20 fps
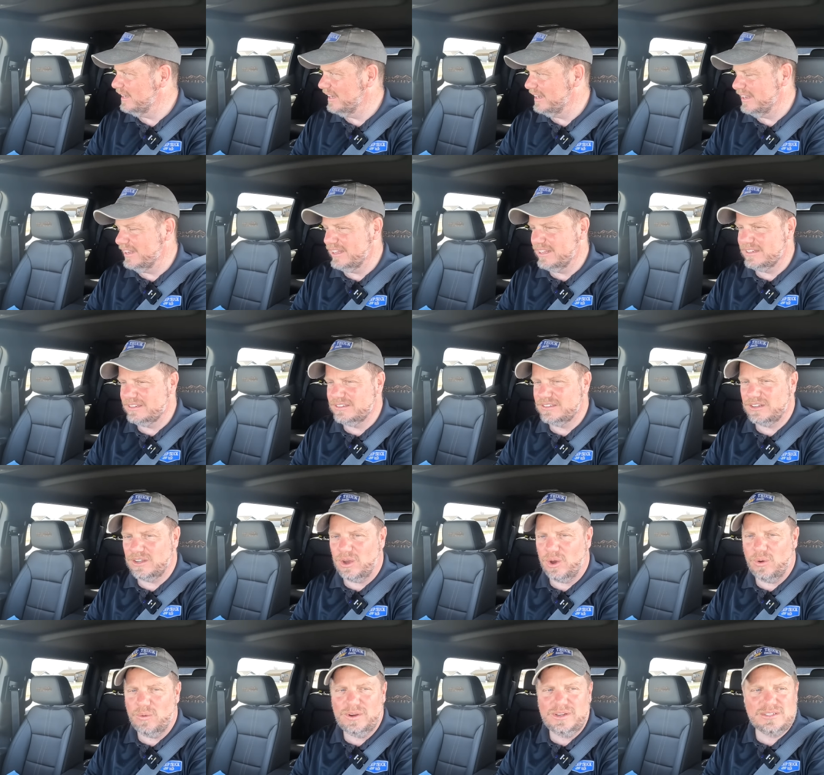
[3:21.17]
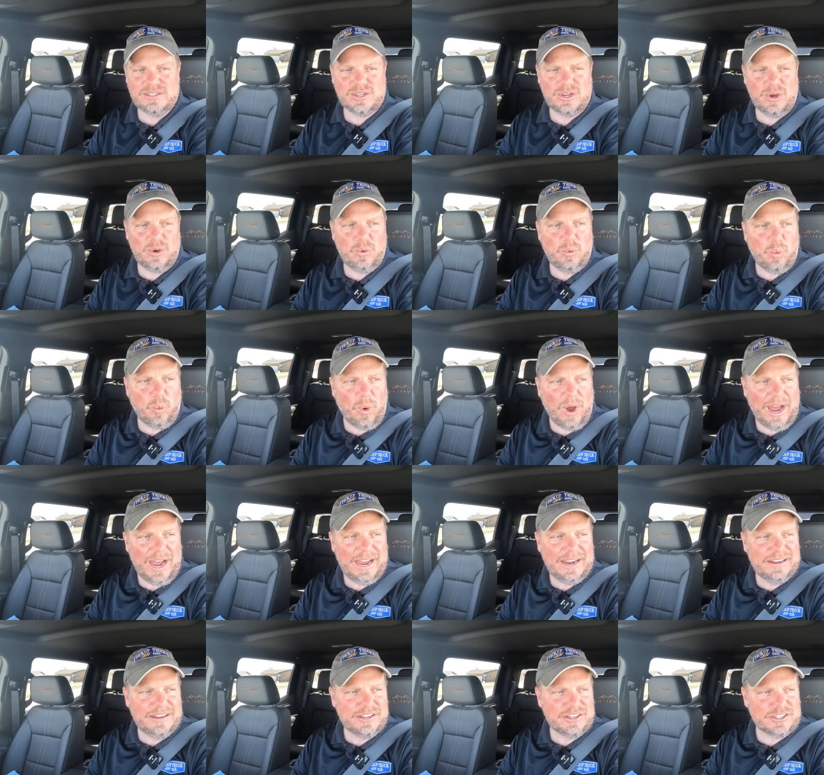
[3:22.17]
and always go
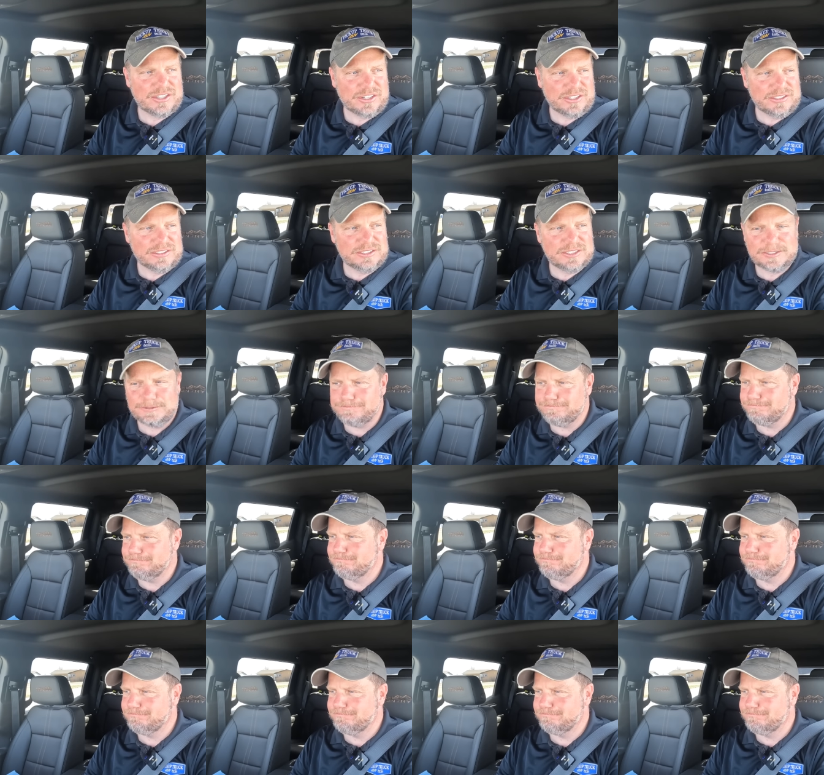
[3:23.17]
wide in your turns